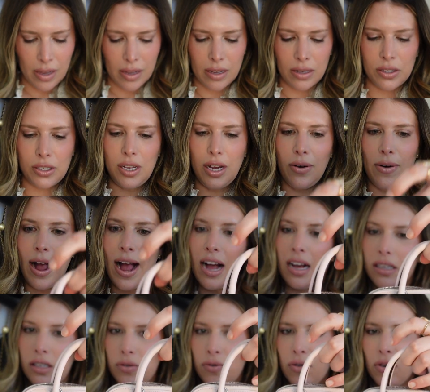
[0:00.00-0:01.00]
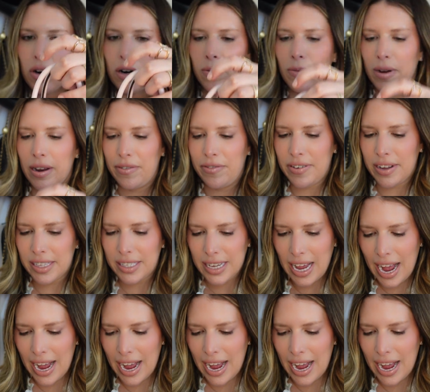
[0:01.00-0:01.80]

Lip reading: So as for what fits,